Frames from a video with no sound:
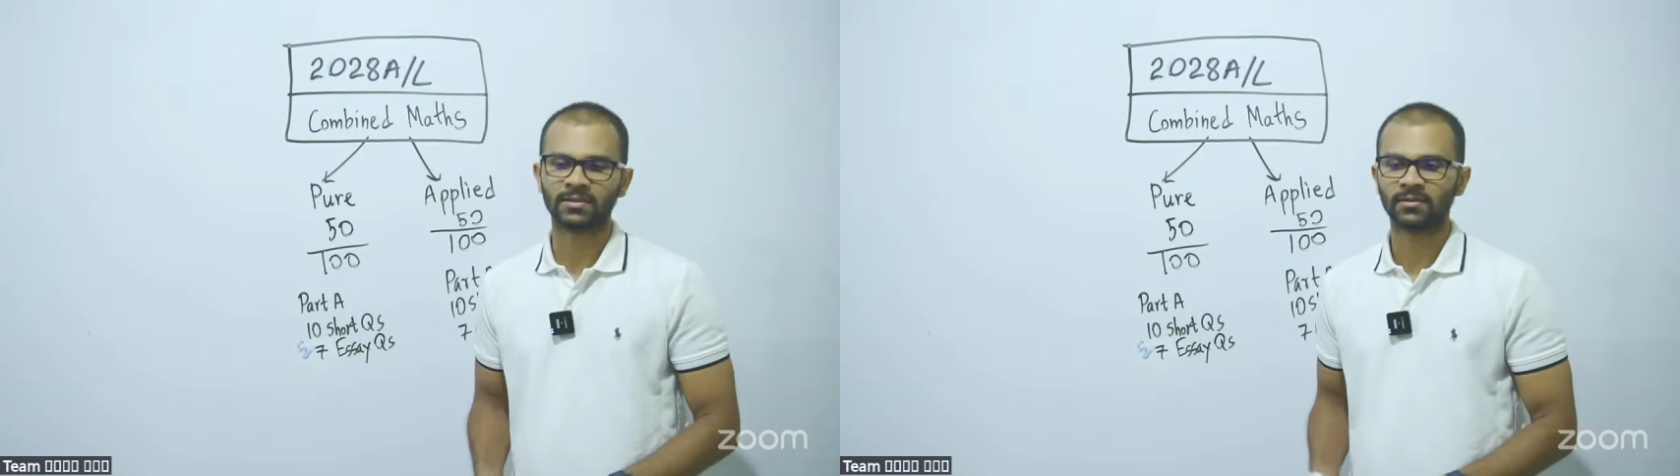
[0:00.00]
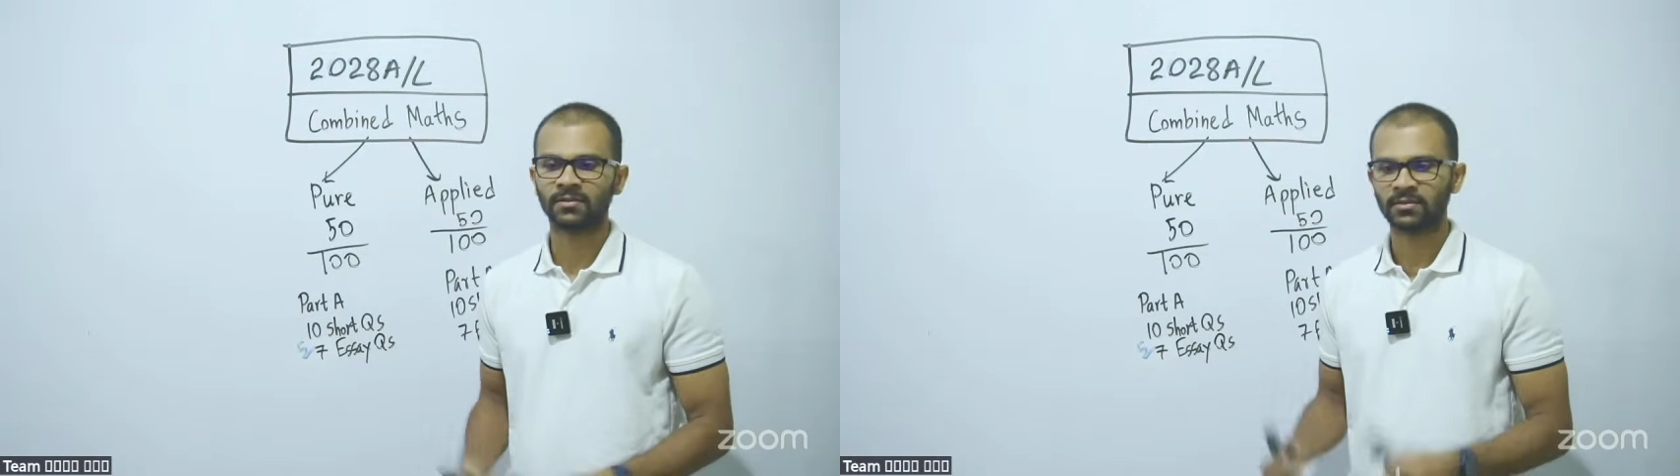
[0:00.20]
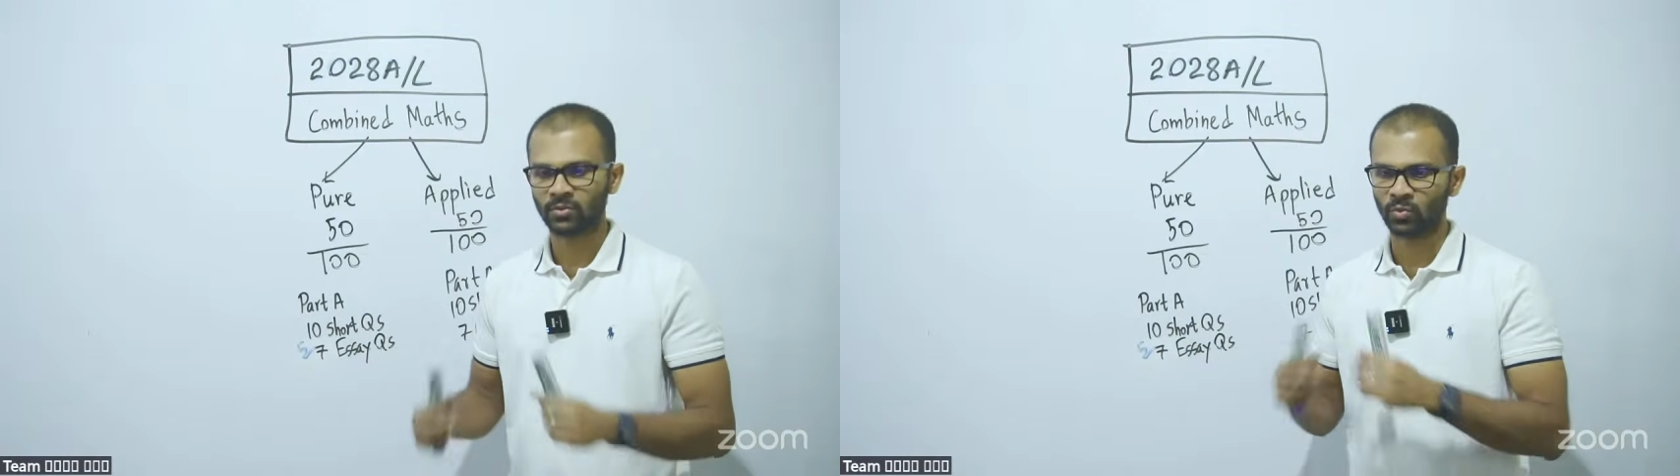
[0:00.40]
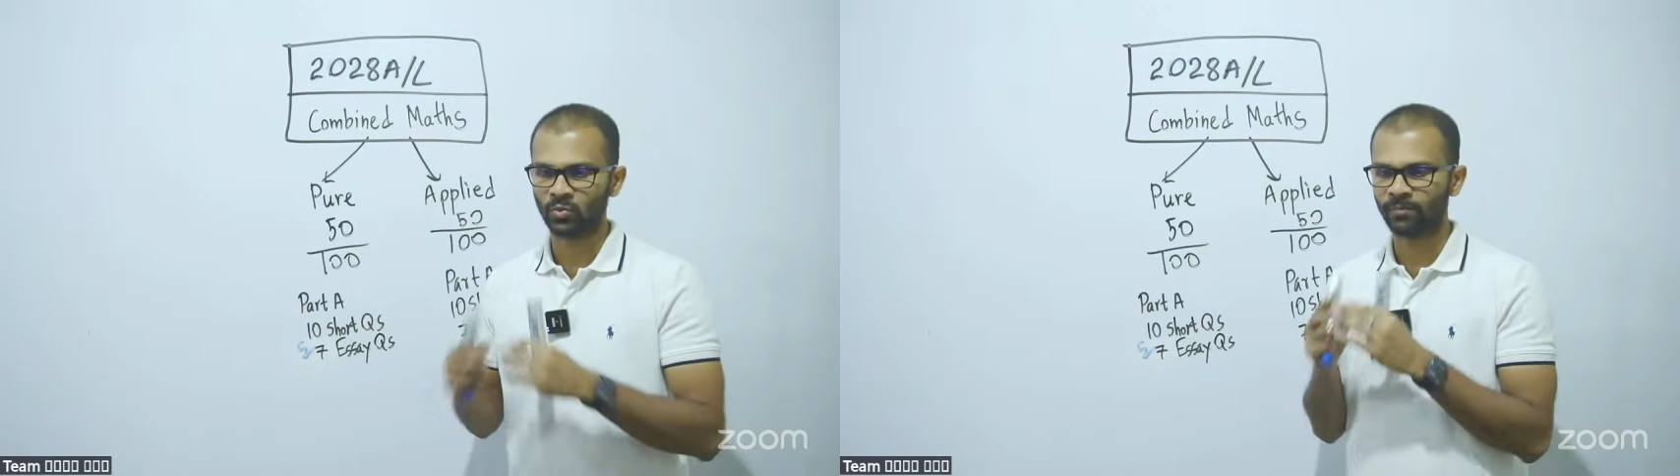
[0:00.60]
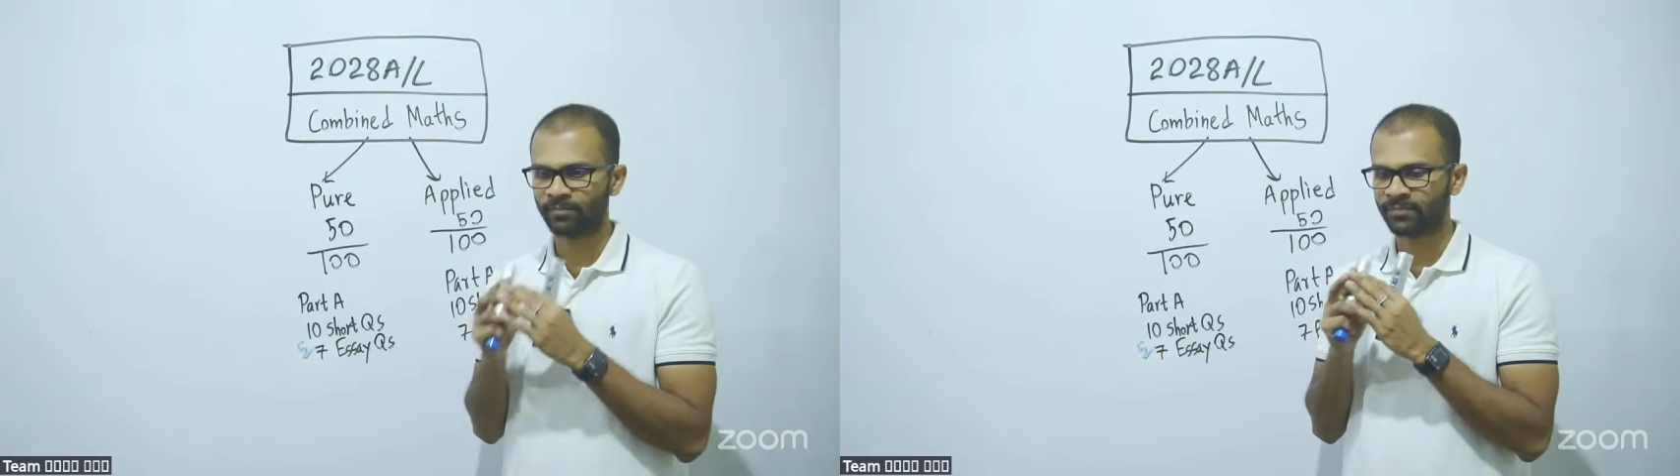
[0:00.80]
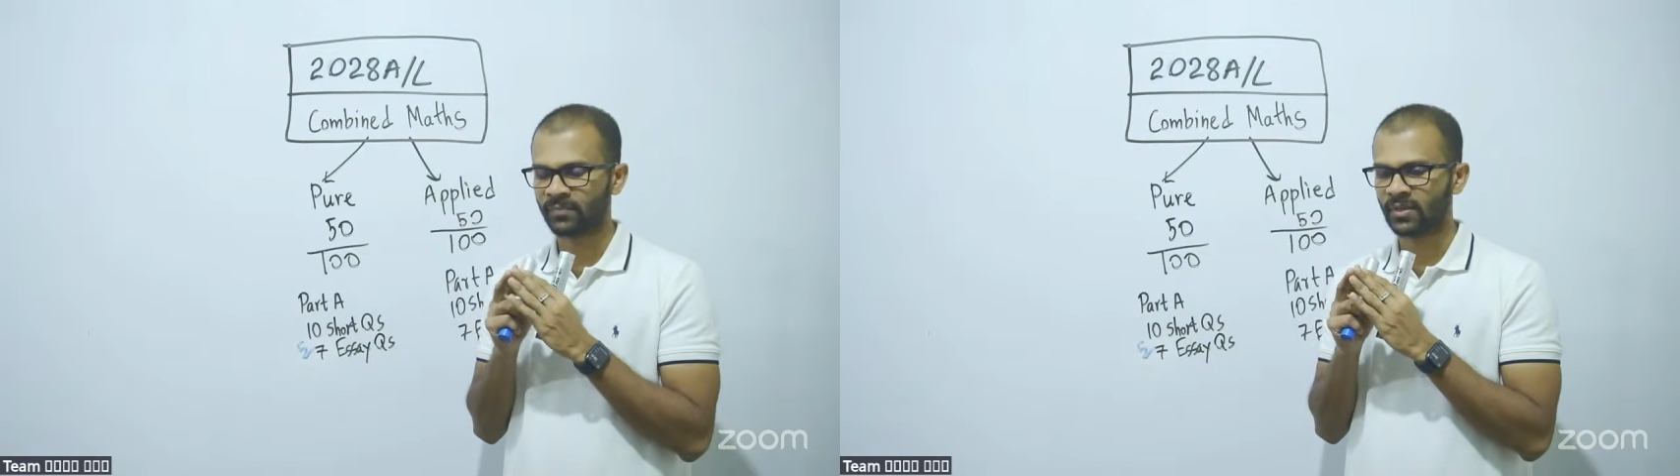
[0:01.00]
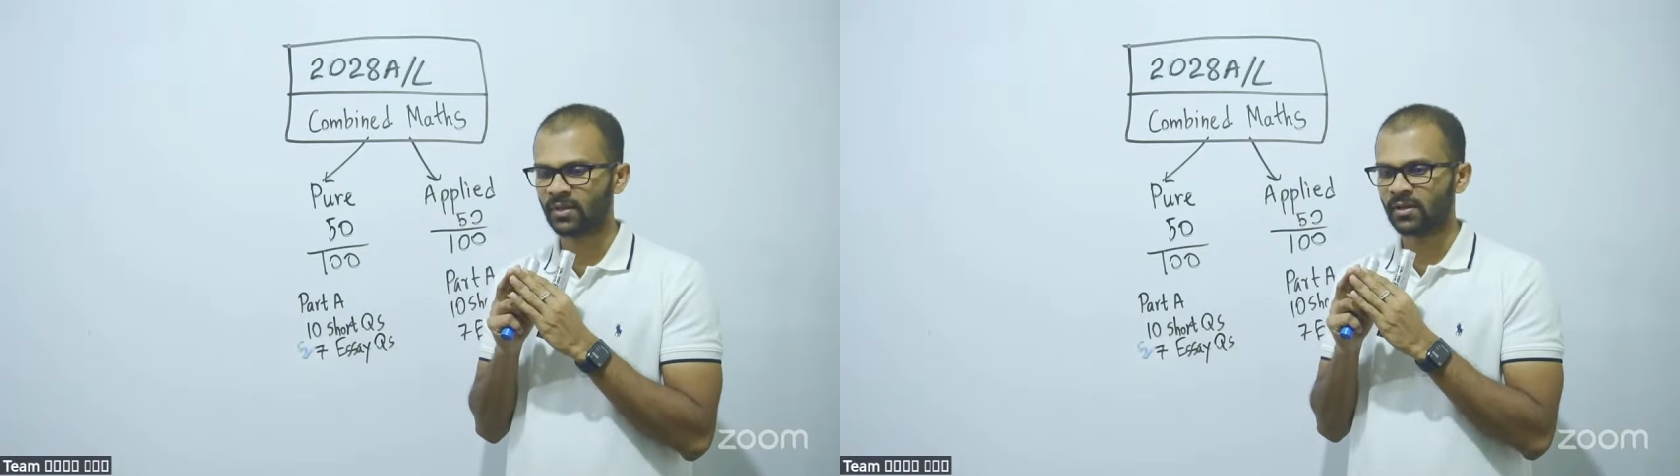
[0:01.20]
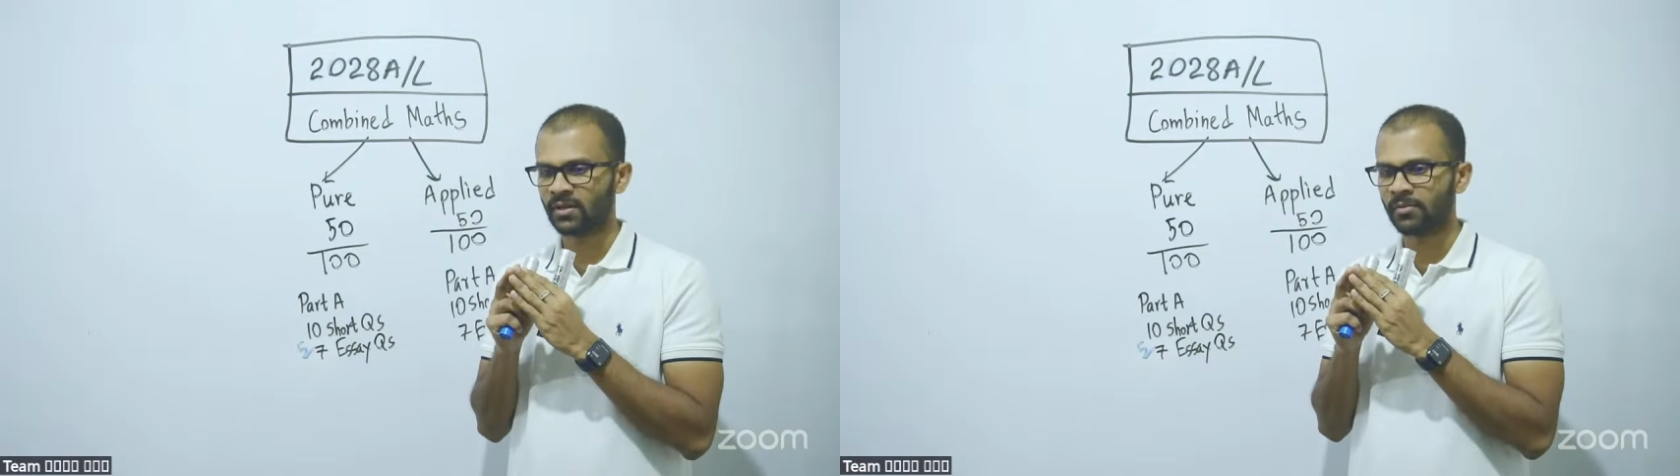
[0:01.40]
So
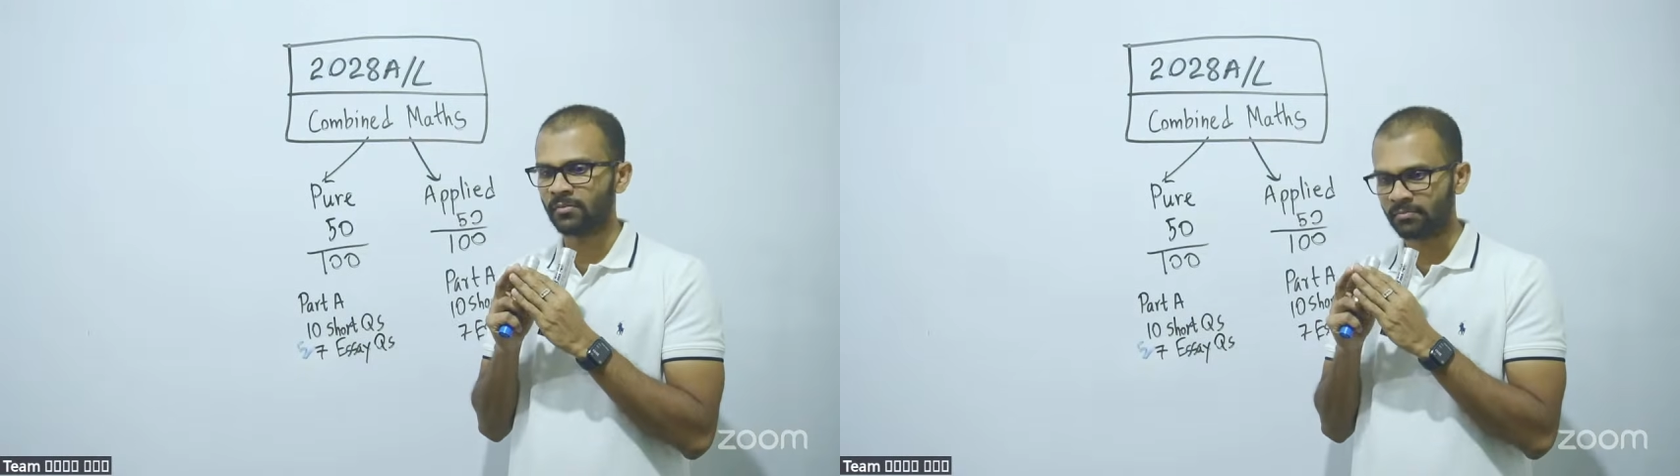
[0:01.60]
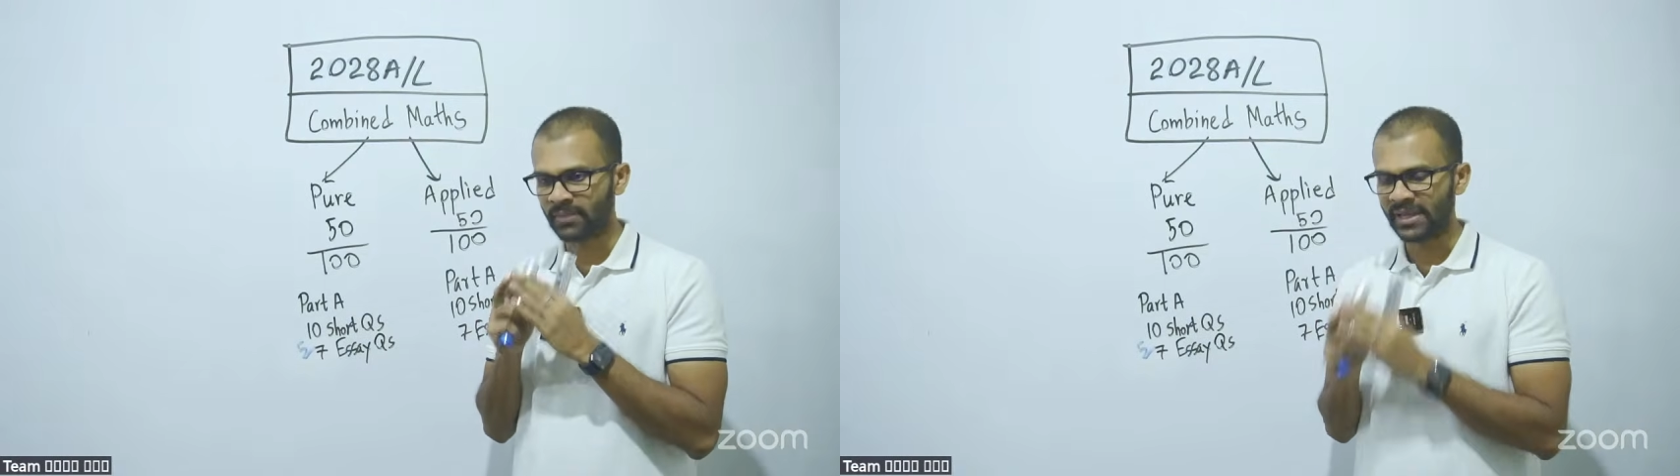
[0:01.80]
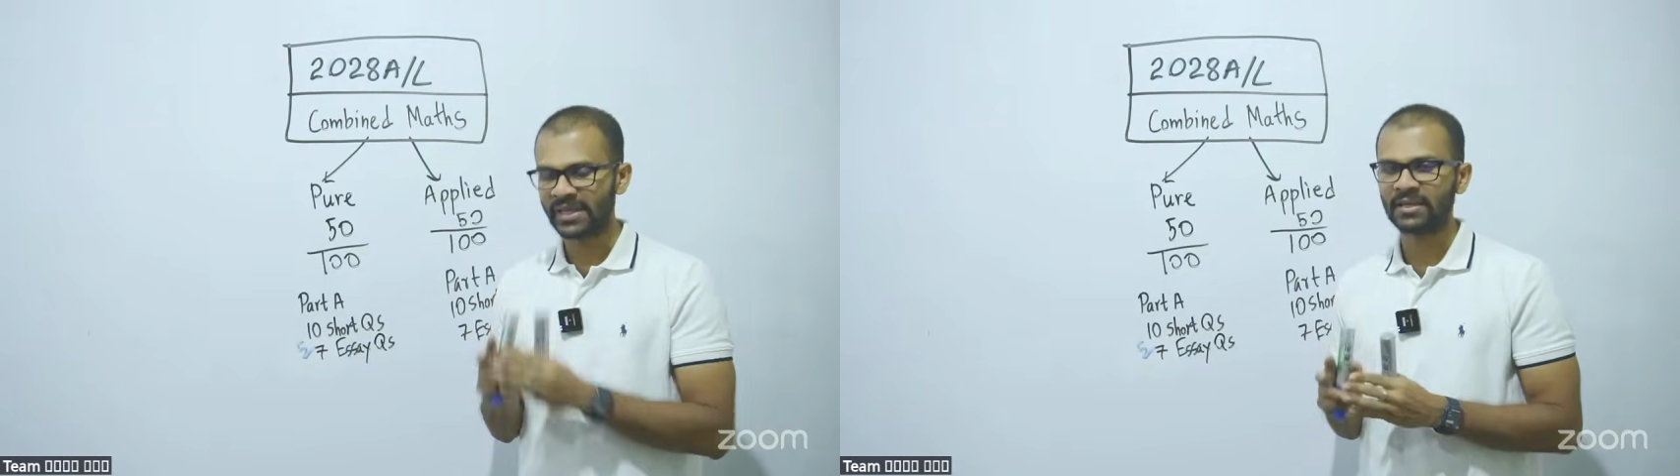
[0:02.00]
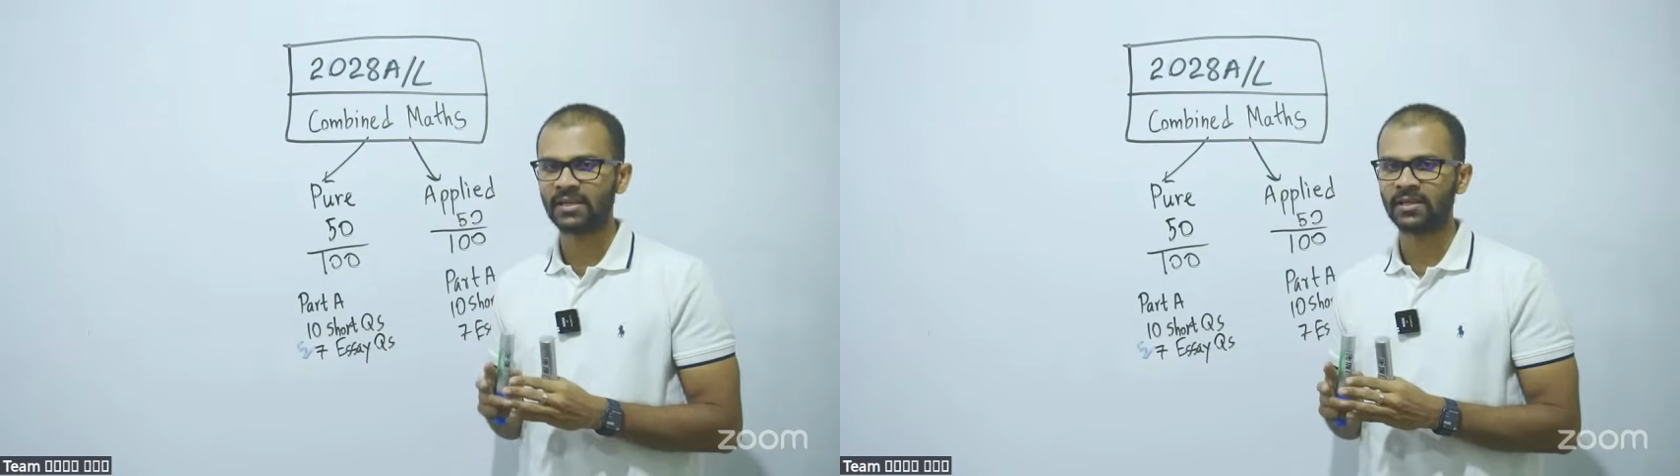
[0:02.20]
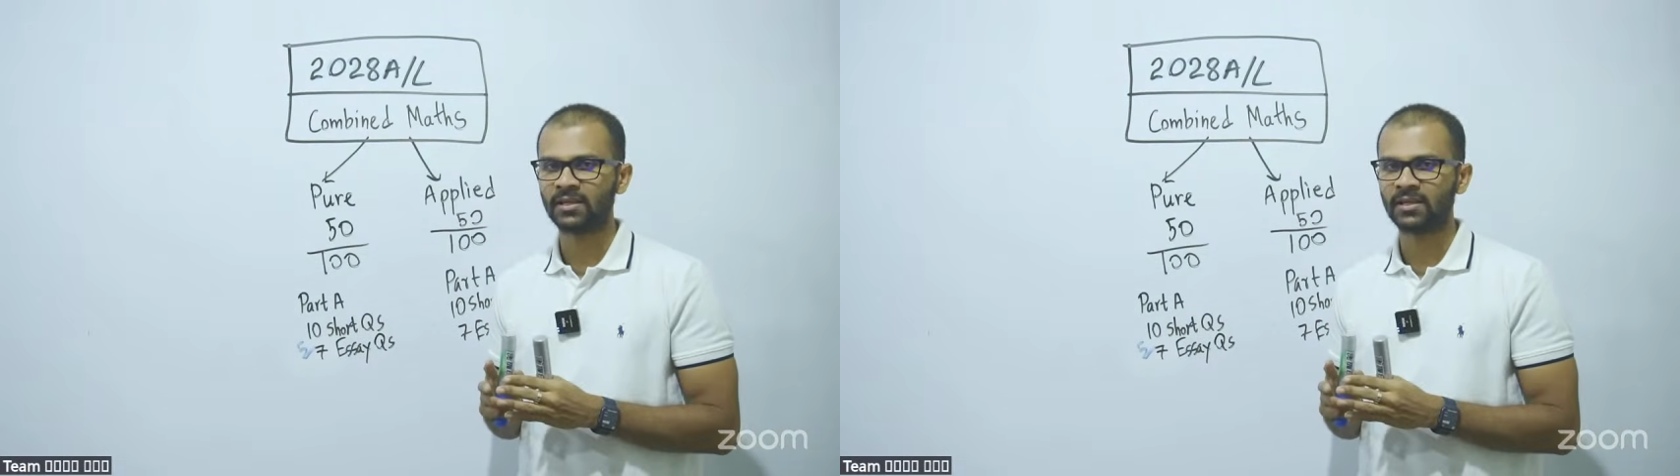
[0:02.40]
mainly